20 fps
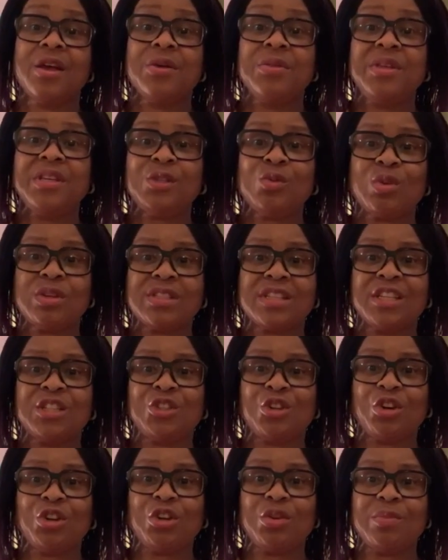This was a
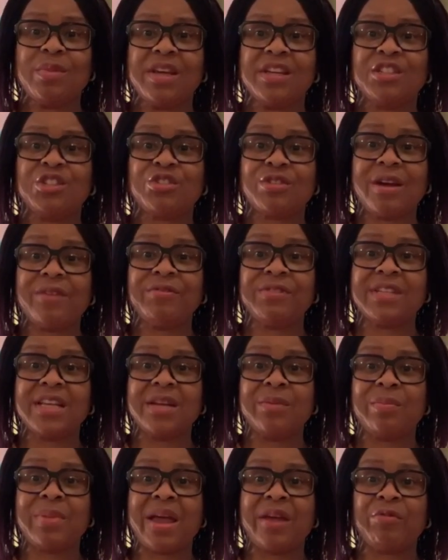document
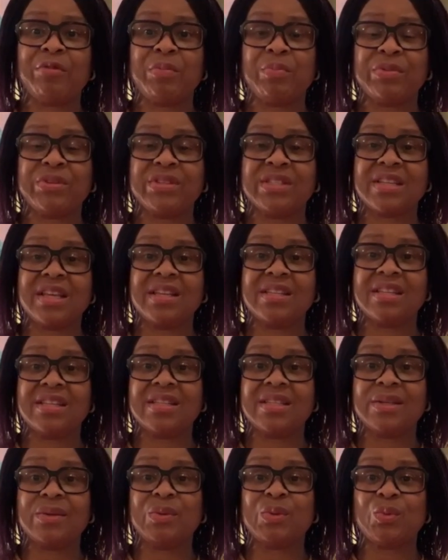drafted by
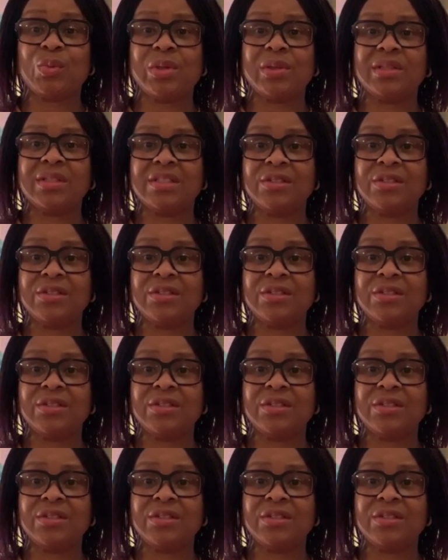representatives with